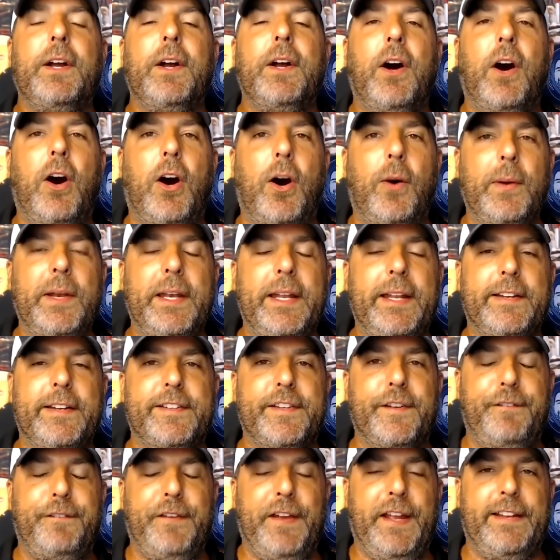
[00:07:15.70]
All we need is
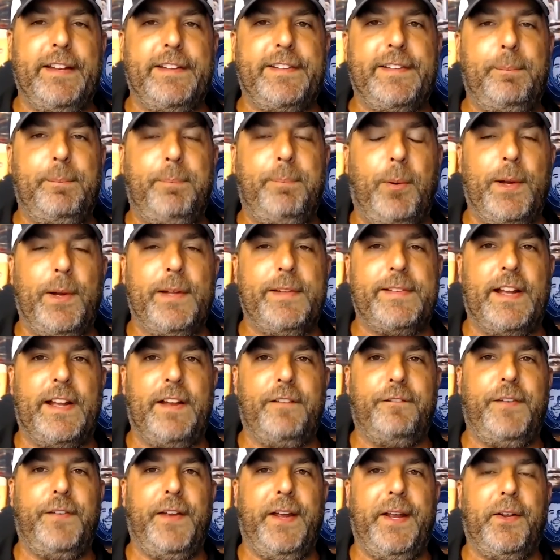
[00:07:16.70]
the fantasy points on
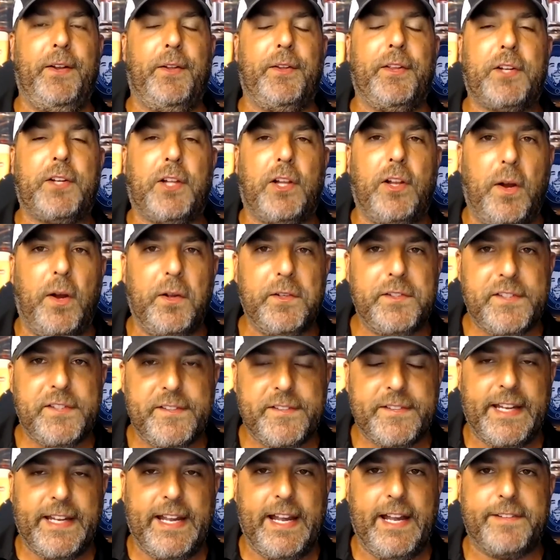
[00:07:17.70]
FanDuel. The
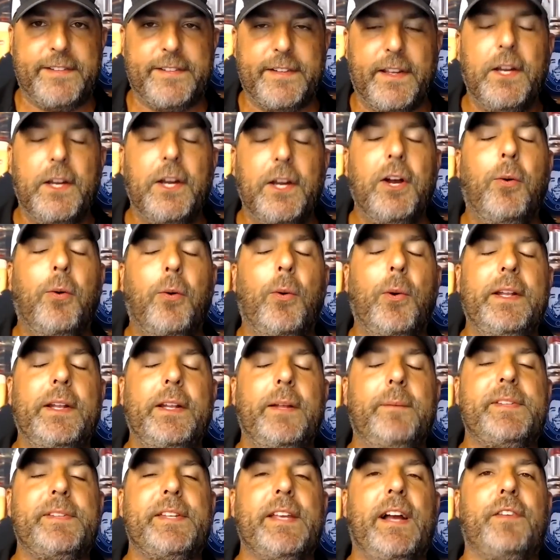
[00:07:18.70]
closest guess will win
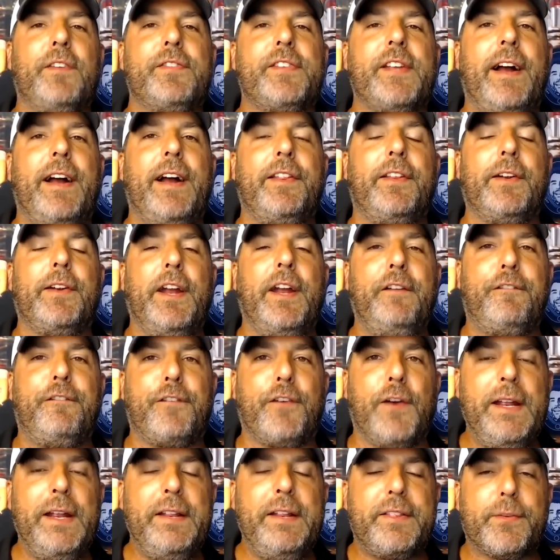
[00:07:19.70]
themselves either a
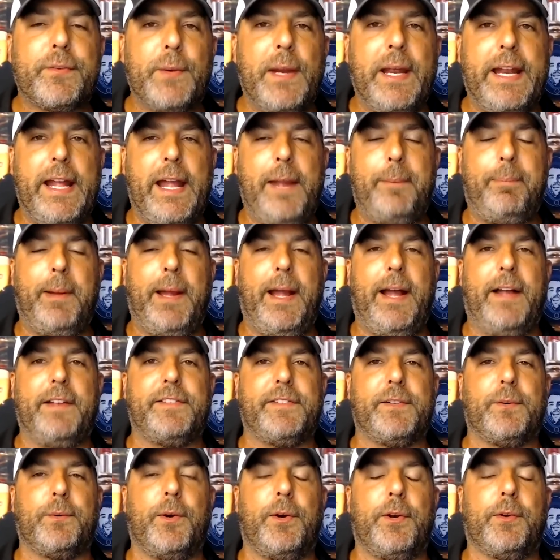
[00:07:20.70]
free 3-day pass
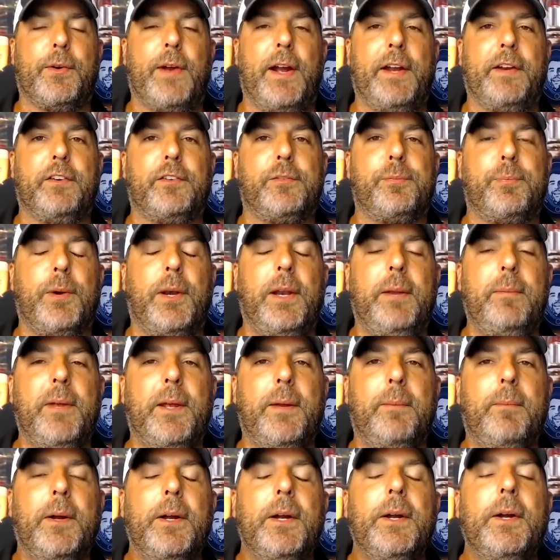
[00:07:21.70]
to RotoGrinders
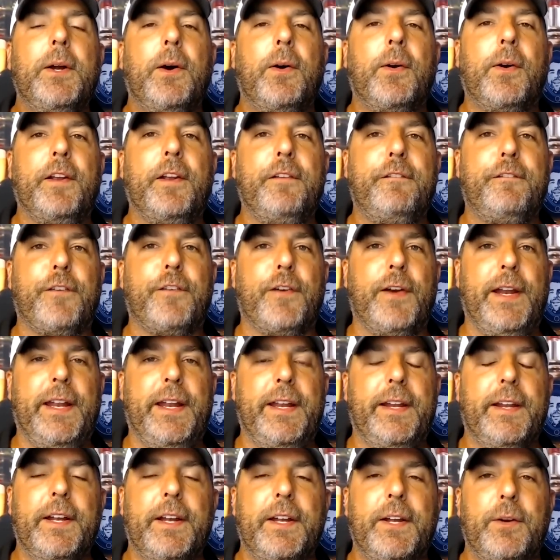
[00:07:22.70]
Premium or a free
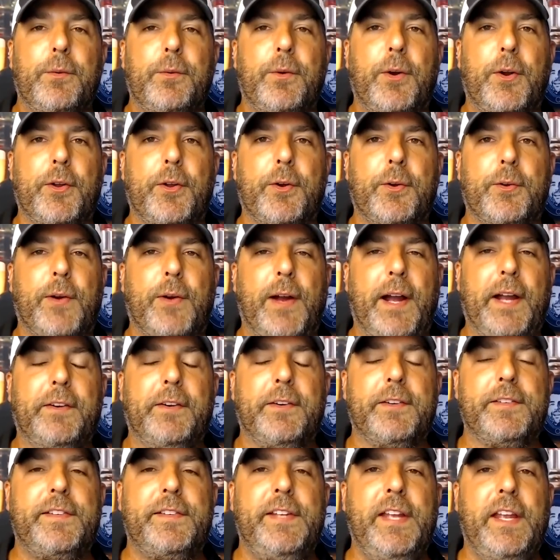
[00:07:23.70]

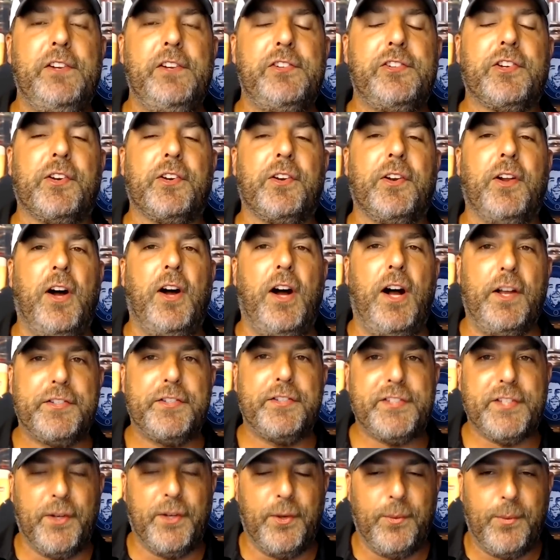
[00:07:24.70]
RotoGrinders t-shirt.
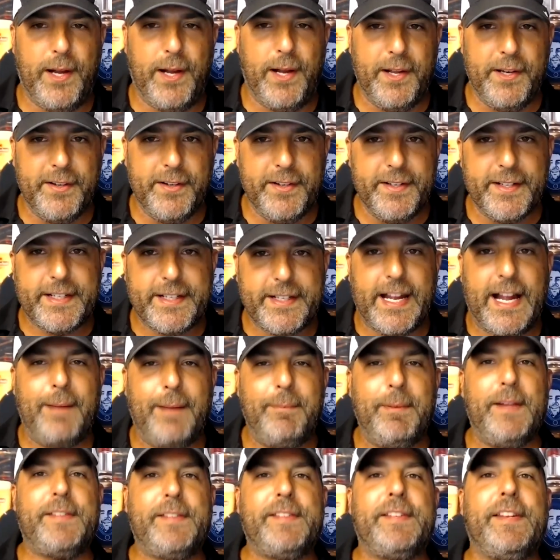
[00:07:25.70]
Also, while you're in the
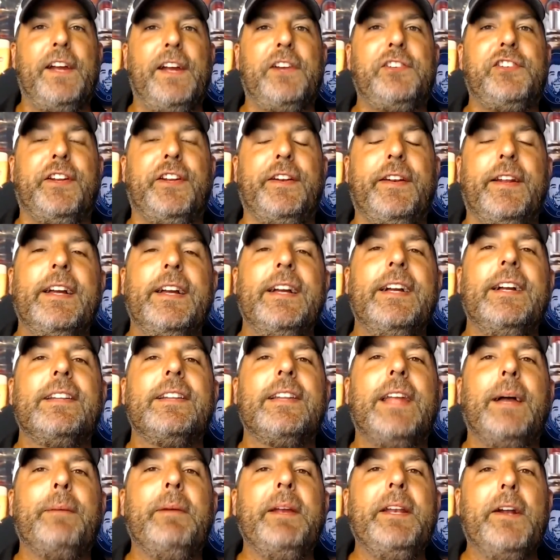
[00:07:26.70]
comment section,
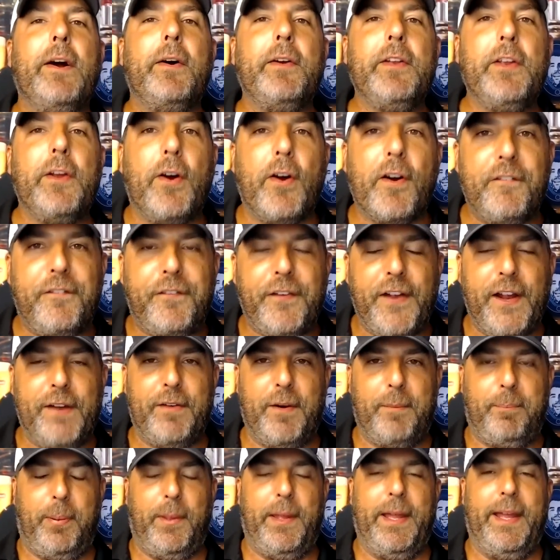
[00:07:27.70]
let me know your
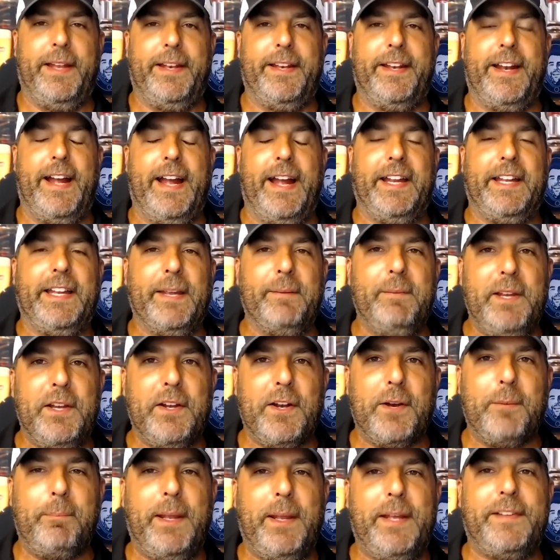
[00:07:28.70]
favorite play of the night. Give me
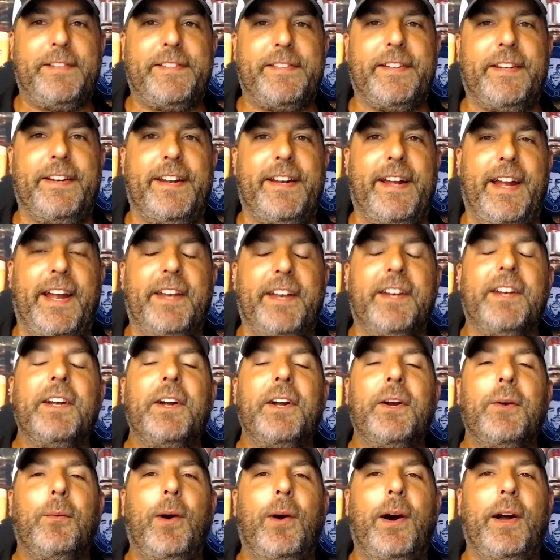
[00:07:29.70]
your beast of the night
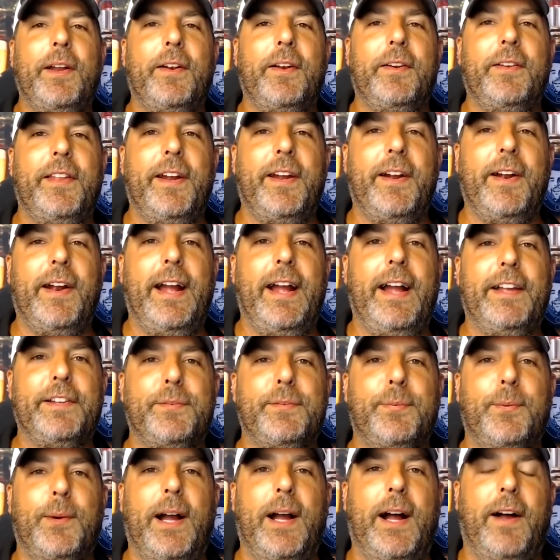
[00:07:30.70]
while you're there as
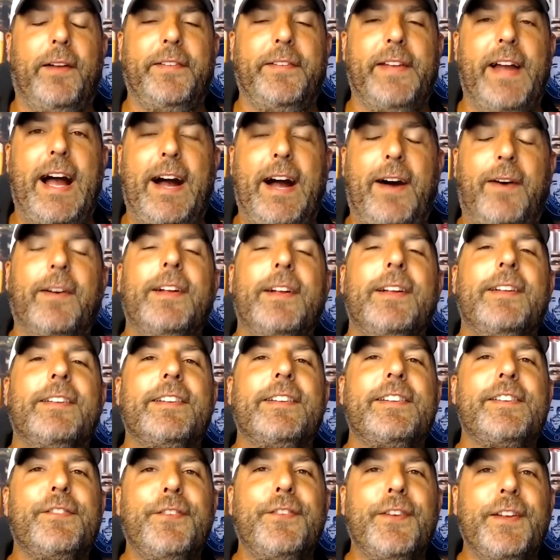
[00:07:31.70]
well. Now,
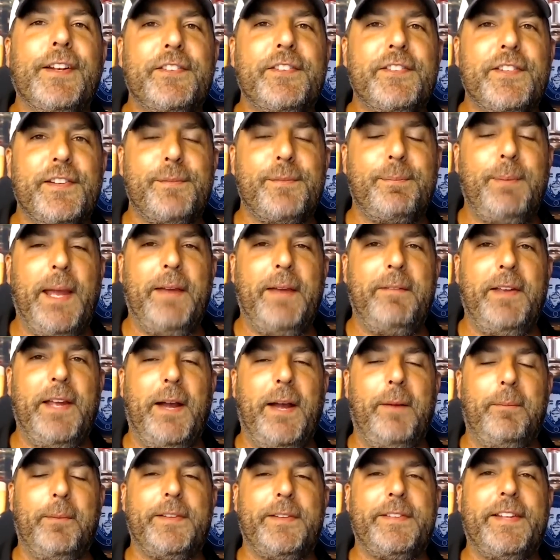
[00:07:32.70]
let's finish this baby
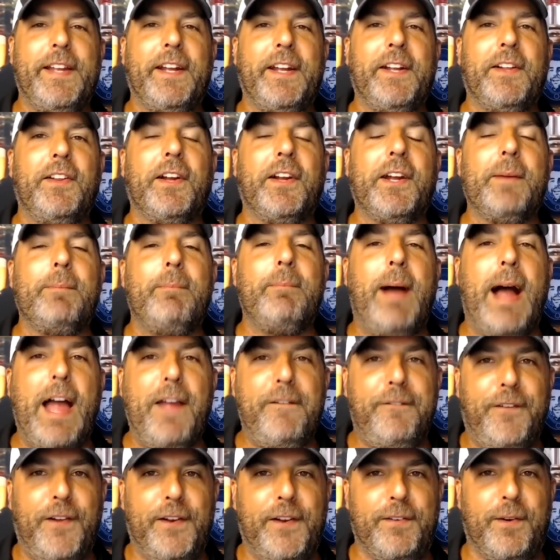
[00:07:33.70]
up. Let's take a look at my
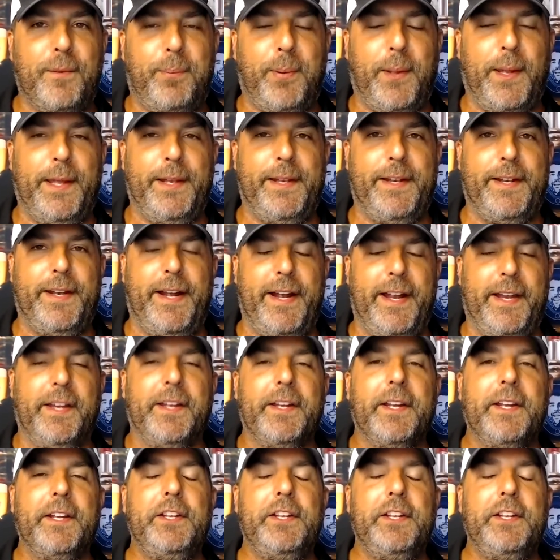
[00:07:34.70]
favorite play of the night.